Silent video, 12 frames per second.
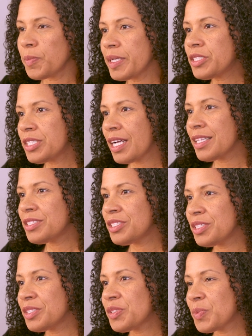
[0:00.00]
a big
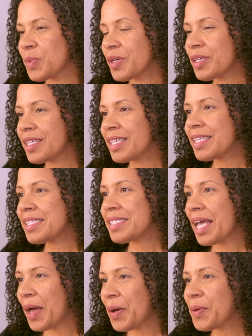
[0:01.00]
challenge in this work
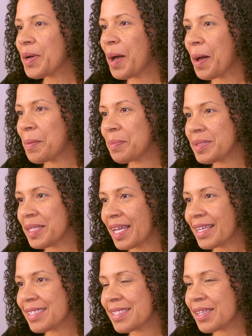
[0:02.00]
is how
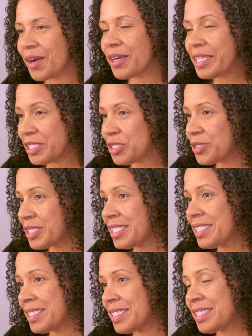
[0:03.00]
complex our
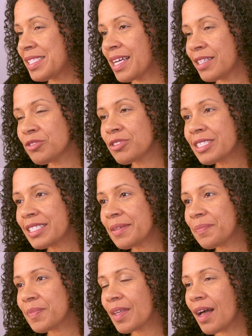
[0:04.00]
history is in this
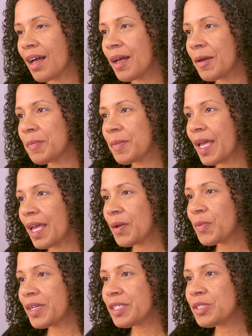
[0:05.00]
country,
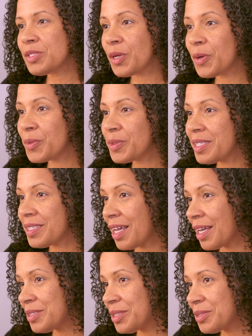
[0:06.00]
and what is known and
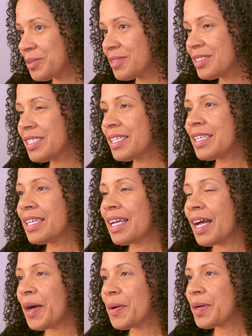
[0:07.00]
not known,
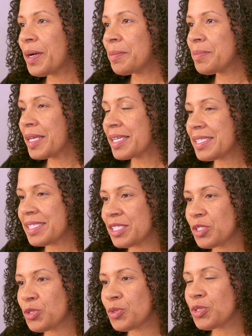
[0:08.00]
how complex it
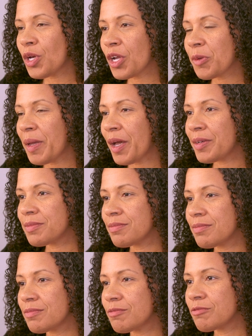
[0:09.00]
is to talk about
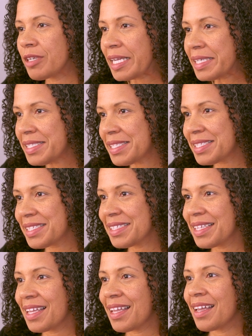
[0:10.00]
race,
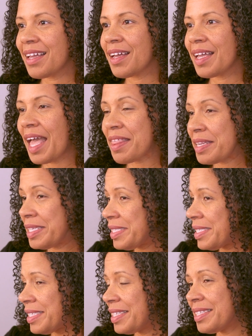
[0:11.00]

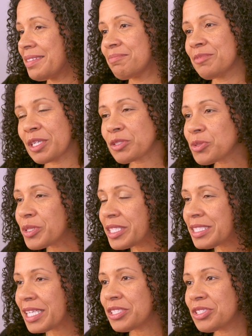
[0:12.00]
ethnicity, sexual
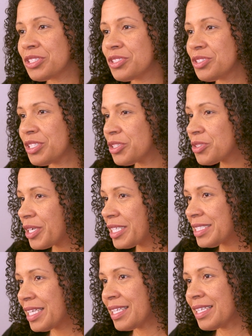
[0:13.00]
orientation, gender
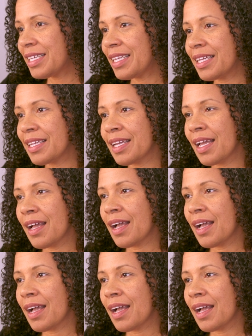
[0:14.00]
identity,